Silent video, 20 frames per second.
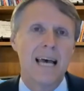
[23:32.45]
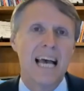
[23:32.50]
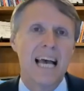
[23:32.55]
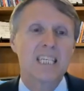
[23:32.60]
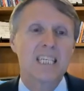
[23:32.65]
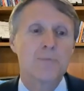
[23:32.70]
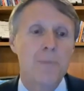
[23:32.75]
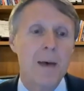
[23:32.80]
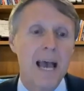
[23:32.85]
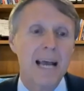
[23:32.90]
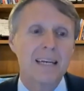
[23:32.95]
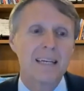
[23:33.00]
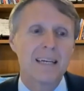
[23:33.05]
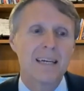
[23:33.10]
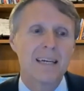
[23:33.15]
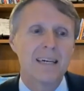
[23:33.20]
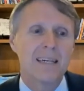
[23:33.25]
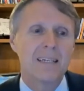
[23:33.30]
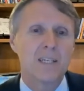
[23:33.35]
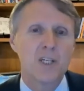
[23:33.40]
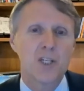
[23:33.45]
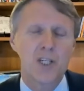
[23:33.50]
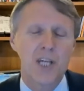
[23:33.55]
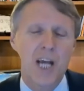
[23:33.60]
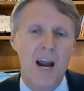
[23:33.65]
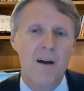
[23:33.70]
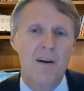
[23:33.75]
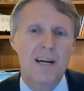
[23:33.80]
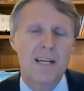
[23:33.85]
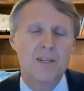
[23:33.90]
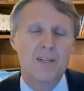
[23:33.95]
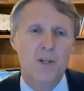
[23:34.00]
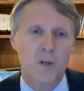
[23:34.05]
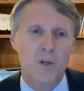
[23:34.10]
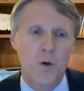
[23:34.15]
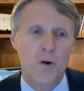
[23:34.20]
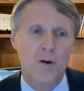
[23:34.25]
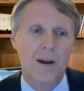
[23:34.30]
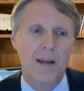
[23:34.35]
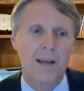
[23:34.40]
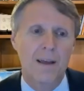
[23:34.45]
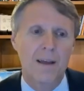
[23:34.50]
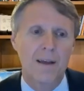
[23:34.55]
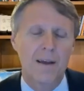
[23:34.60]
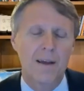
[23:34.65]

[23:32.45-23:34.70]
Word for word: Expect to share in his glory.